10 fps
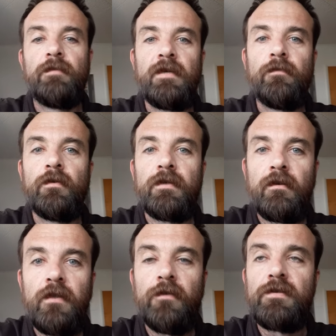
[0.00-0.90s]
people and a
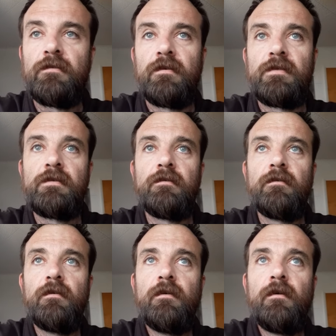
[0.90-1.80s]
closeness
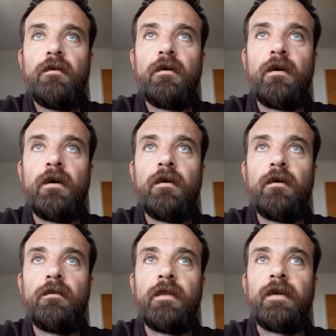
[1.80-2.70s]

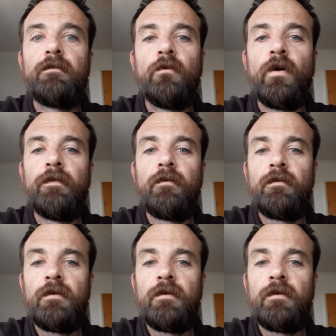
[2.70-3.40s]
uh, like no other.